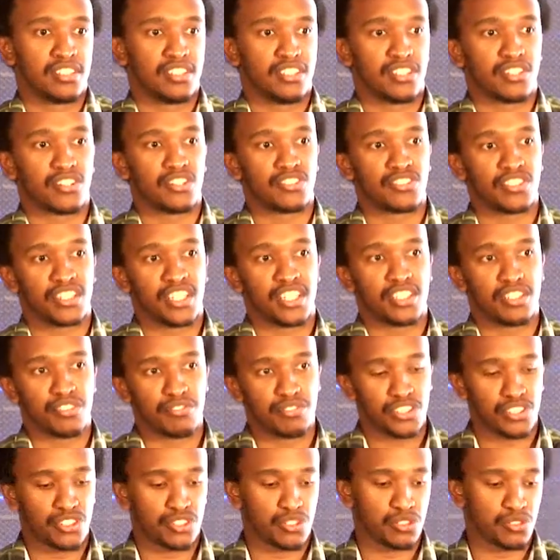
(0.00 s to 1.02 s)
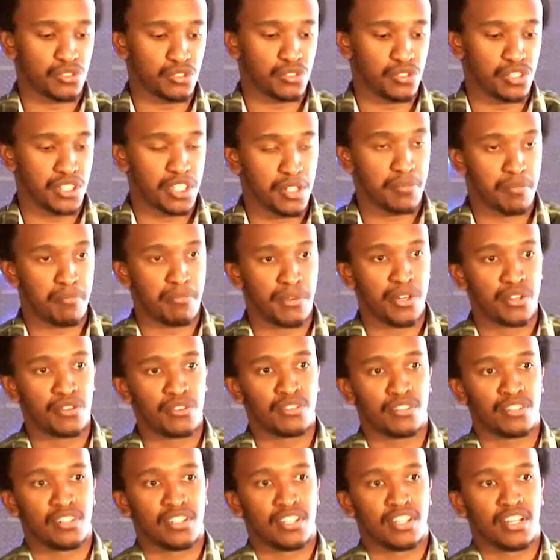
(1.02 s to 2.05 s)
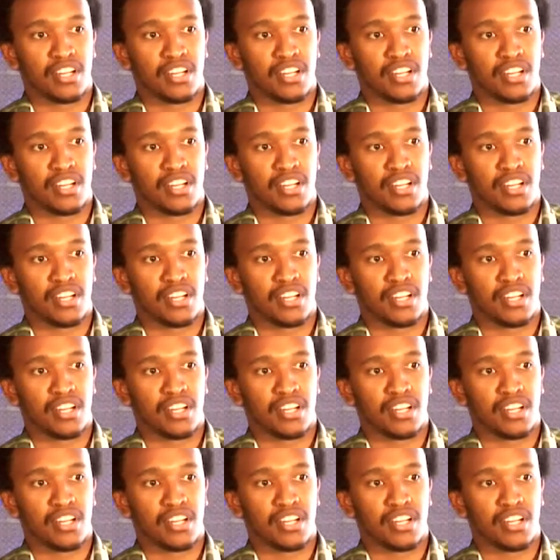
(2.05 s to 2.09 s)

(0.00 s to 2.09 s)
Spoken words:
He considered defeat to Deep Blue